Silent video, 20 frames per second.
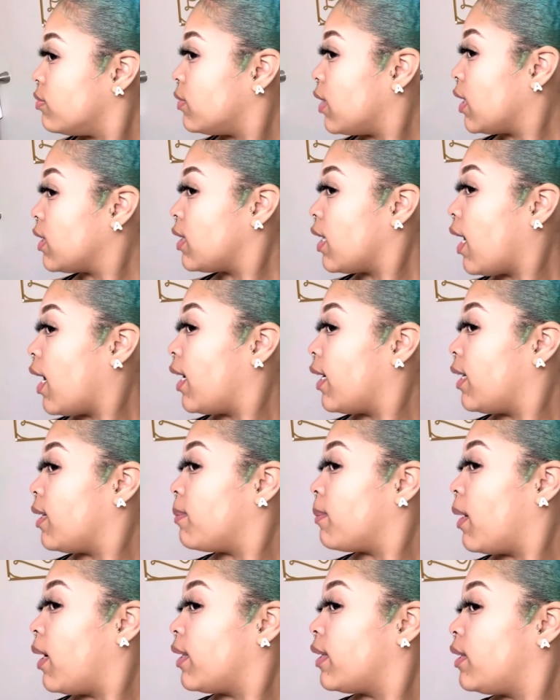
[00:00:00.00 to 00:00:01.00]
that's how i
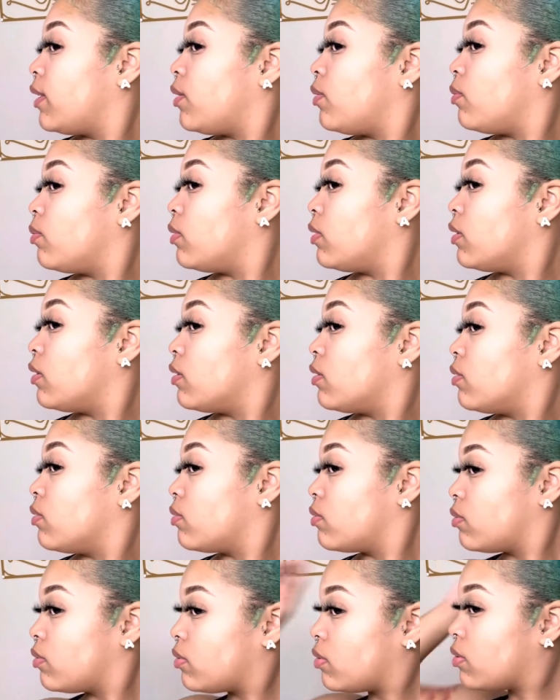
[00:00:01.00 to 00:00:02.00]
get my cute
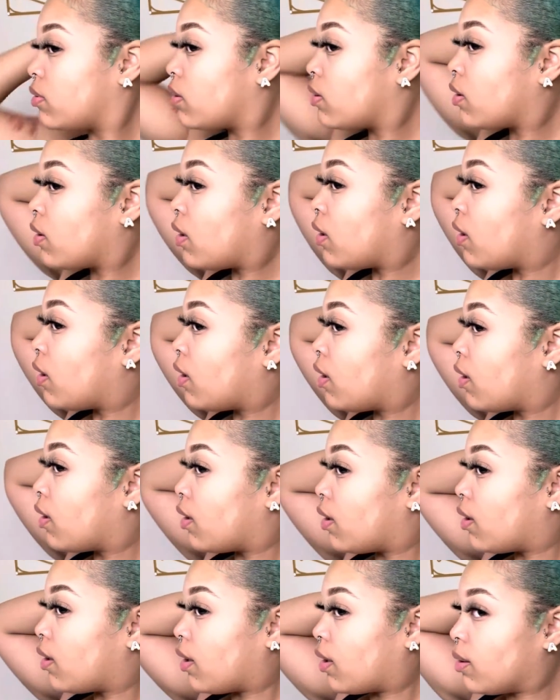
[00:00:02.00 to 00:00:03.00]
little
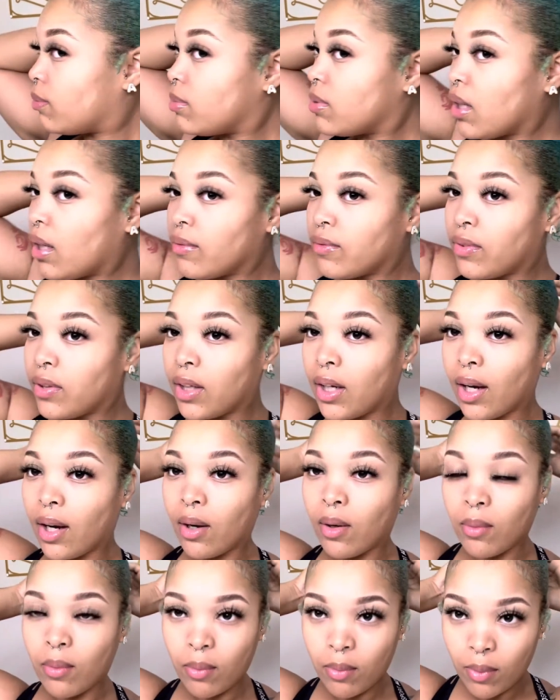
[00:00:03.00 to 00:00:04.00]
i'm trying to figure
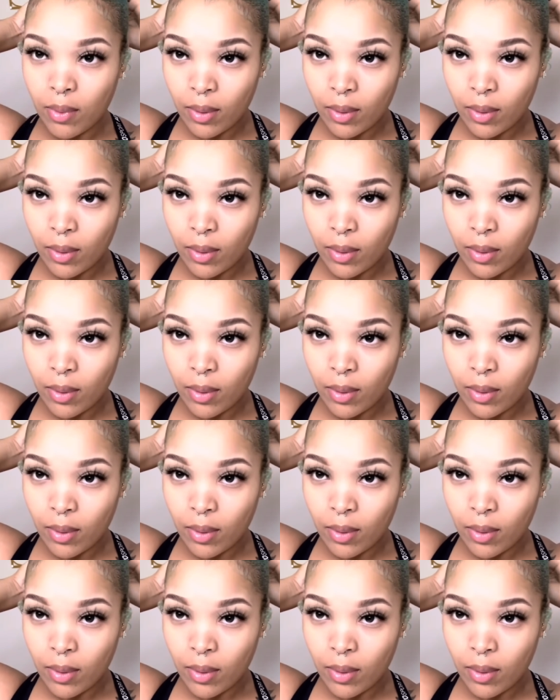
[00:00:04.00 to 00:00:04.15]
out